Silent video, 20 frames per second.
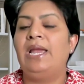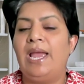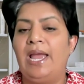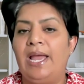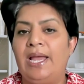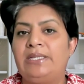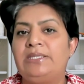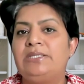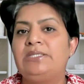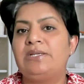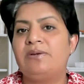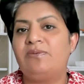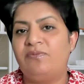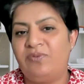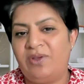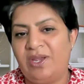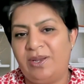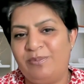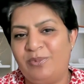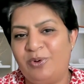and
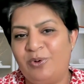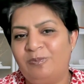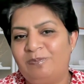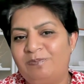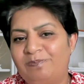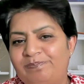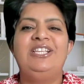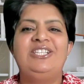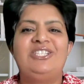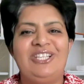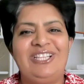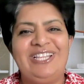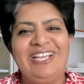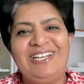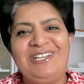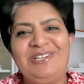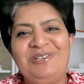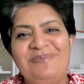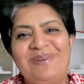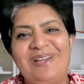Venmo. So
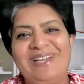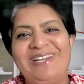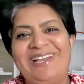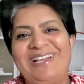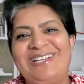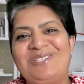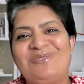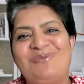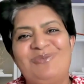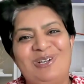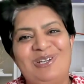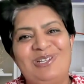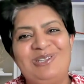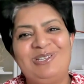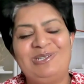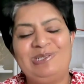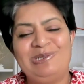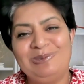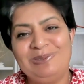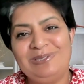then you might ask, what are
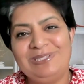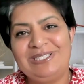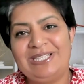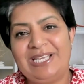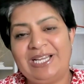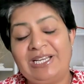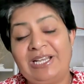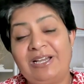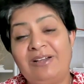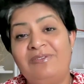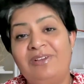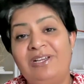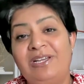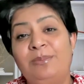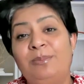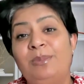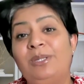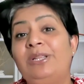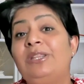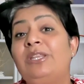the tools that are
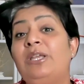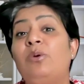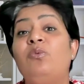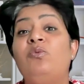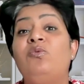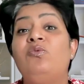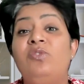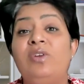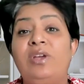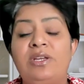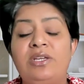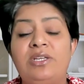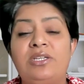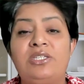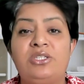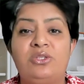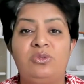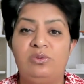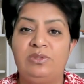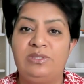available? There are various
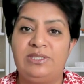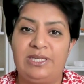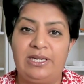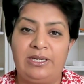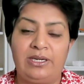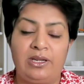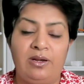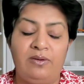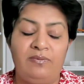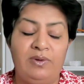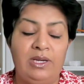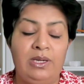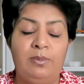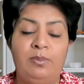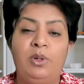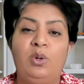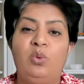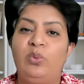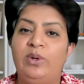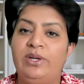tools that are
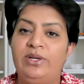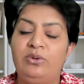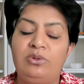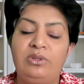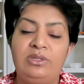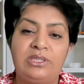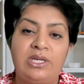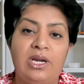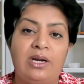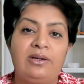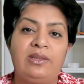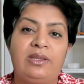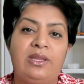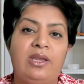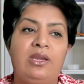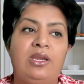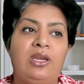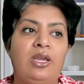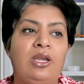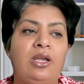available. When you start
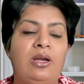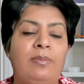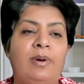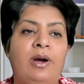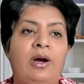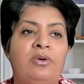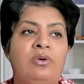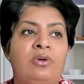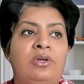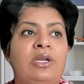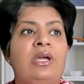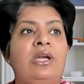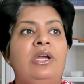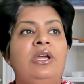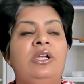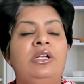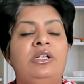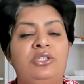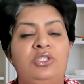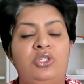thinking about
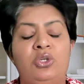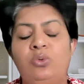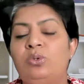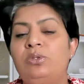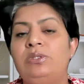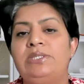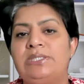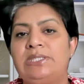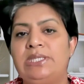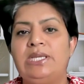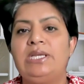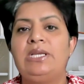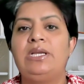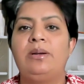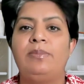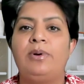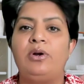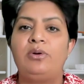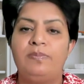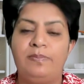tools, think
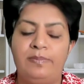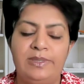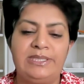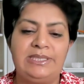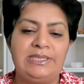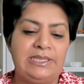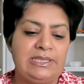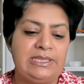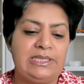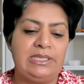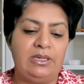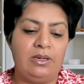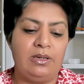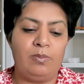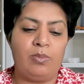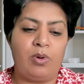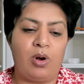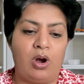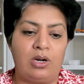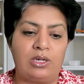about business in a
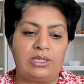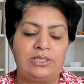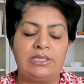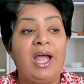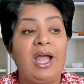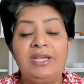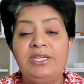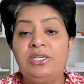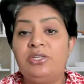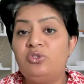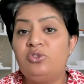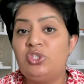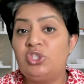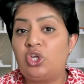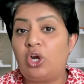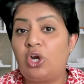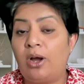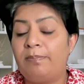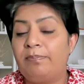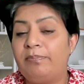box. I use
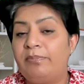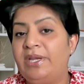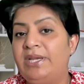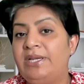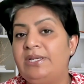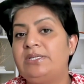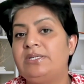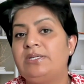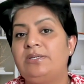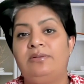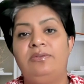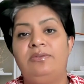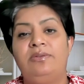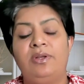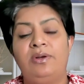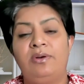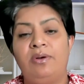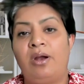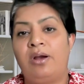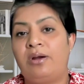TOPMATE.
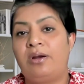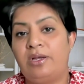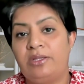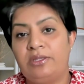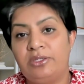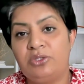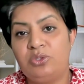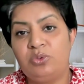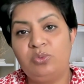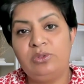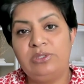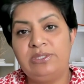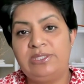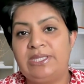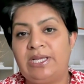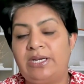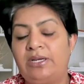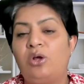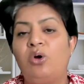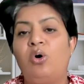There are other tools
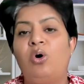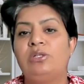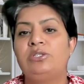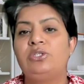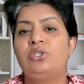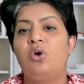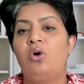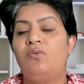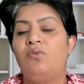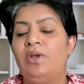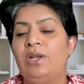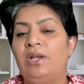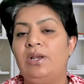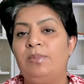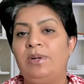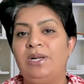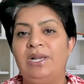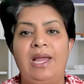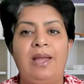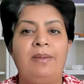that are also
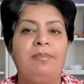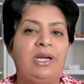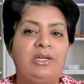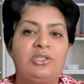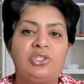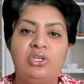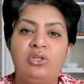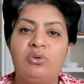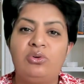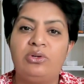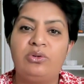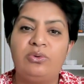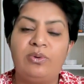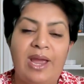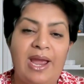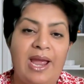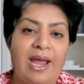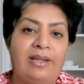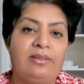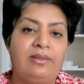available. I'm actually going
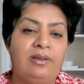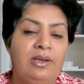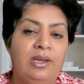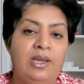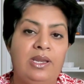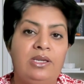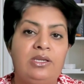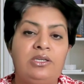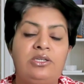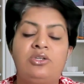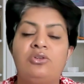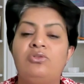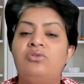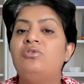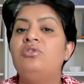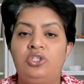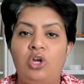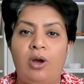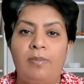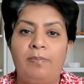to add the link
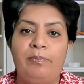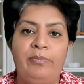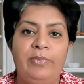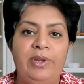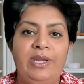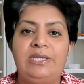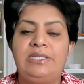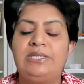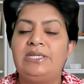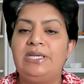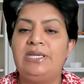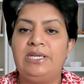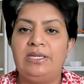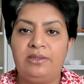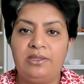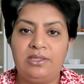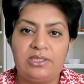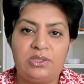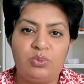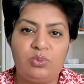to TOPMATE
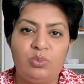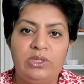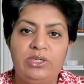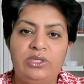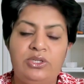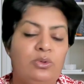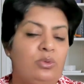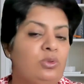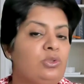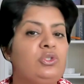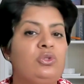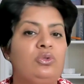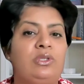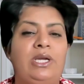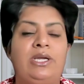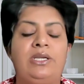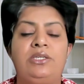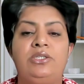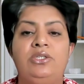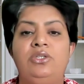in this video so
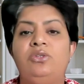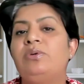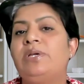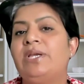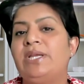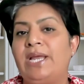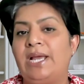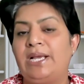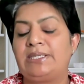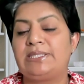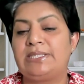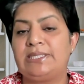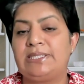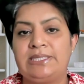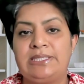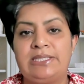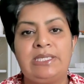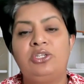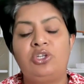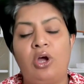that you can
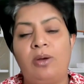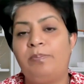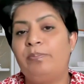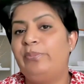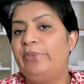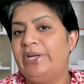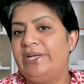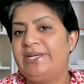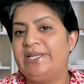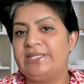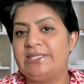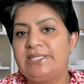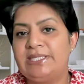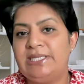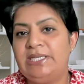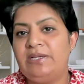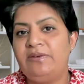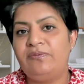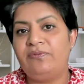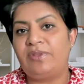access TOPMATE and
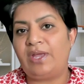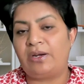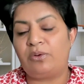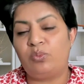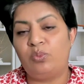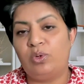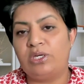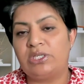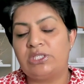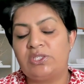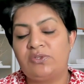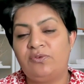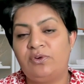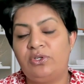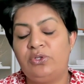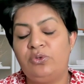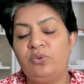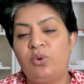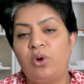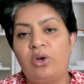see if that works for
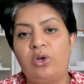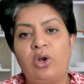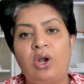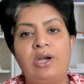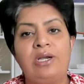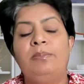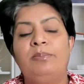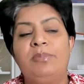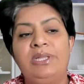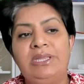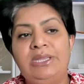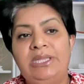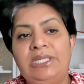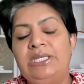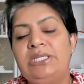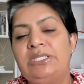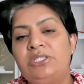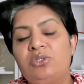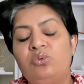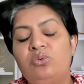you or not. But
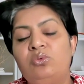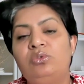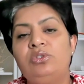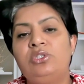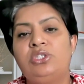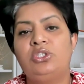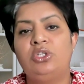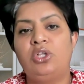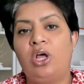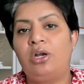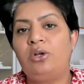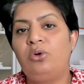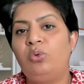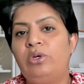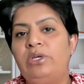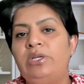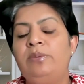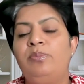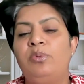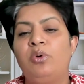these tools not
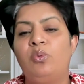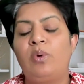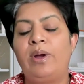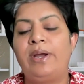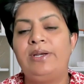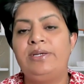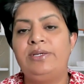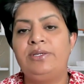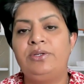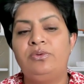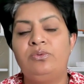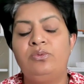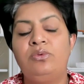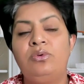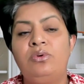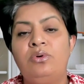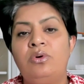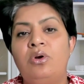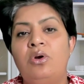only provide you